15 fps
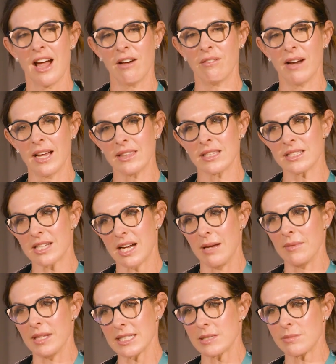around the
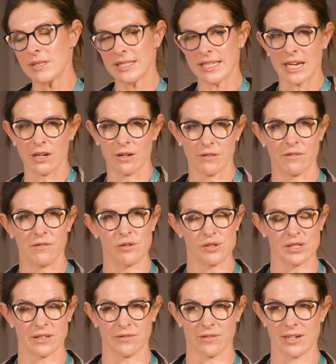time this was done over 4
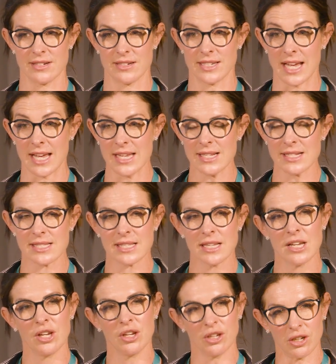different days,
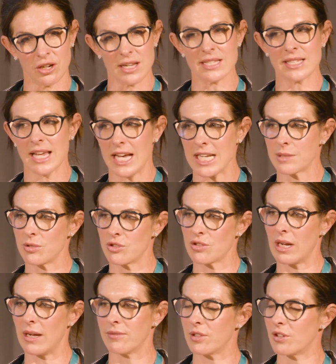as cows were
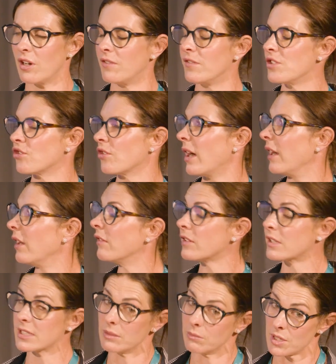drafted off for dry off,
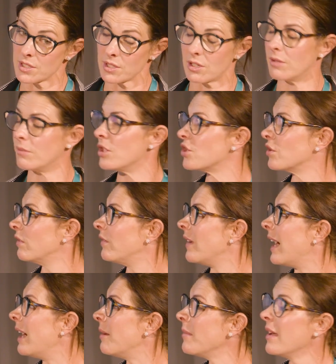because it was a commercial
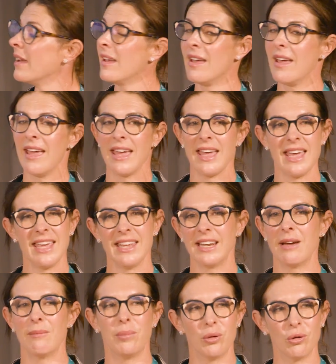farm, and
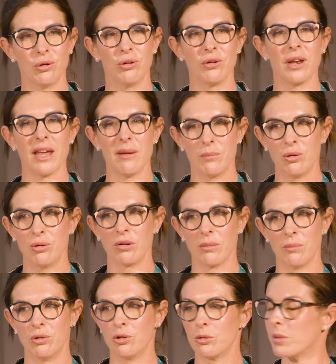it poured and poured
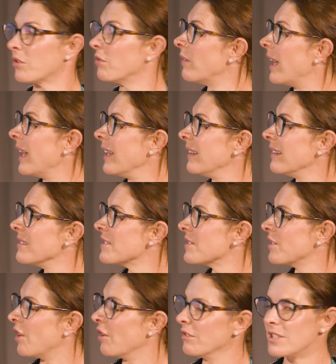and poured with rain.
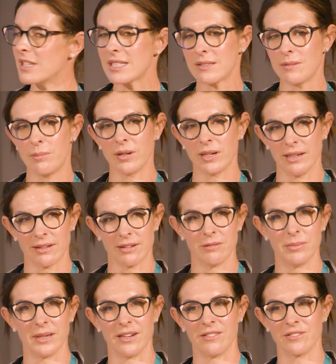So just to put a little
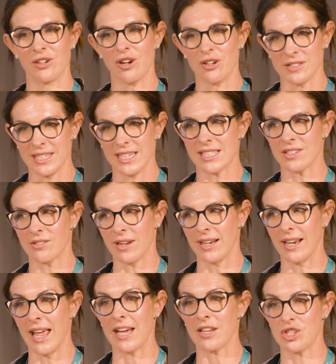bit of context
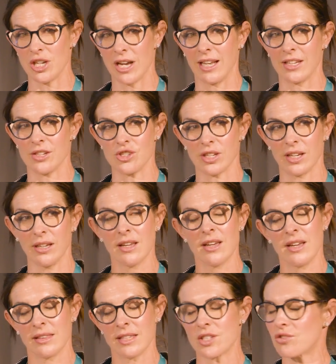around how challenging
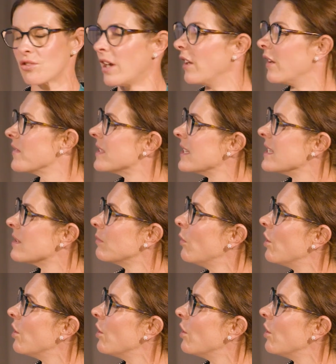this dry off season